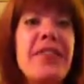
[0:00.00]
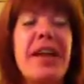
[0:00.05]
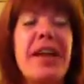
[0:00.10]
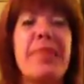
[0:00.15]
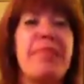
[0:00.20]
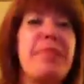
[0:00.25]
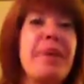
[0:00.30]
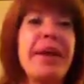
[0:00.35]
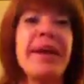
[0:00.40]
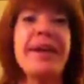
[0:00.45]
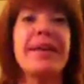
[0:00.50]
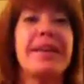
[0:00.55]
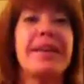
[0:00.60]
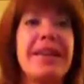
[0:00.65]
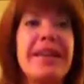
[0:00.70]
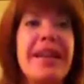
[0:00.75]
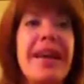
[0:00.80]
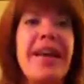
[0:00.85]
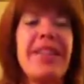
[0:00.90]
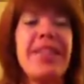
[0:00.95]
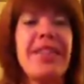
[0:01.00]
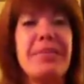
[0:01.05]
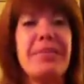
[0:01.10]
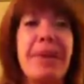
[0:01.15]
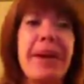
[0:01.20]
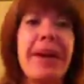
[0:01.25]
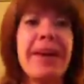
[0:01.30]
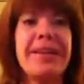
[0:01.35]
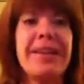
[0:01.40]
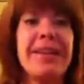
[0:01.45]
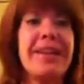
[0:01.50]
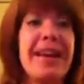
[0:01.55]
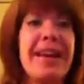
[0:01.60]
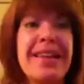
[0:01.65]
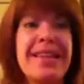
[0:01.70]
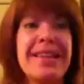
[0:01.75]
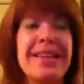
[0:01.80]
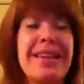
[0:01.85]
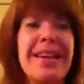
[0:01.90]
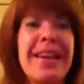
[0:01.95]
and I'd pick it to death and pick it to
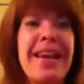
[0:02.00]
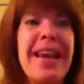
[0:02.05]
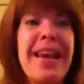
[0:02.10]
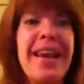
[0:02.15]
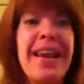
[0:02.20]
death and